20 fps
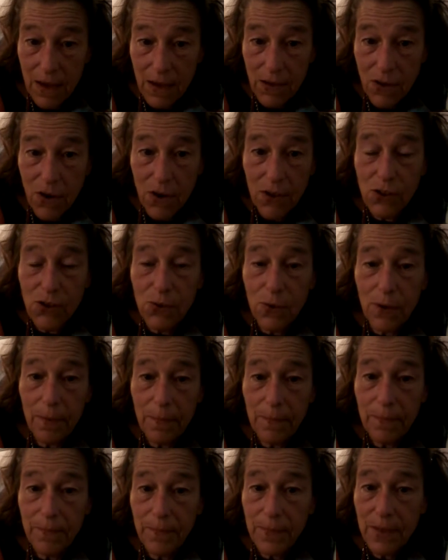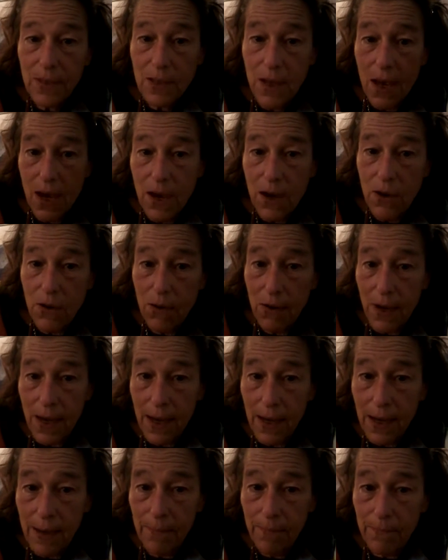Not sure. So,
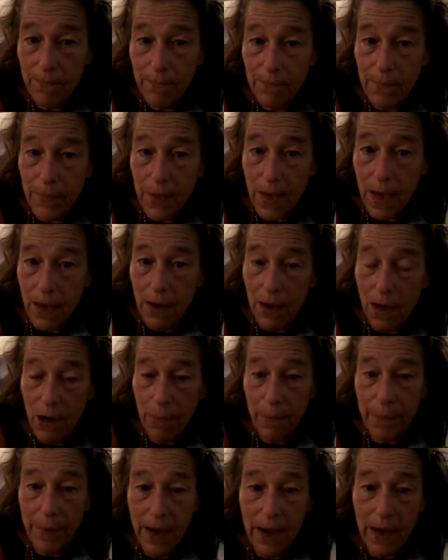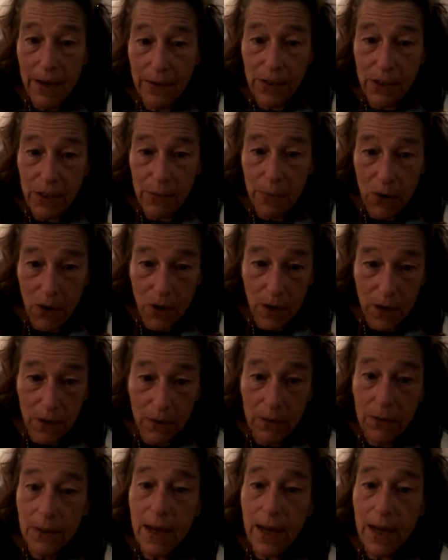yeah, open house tomorrow.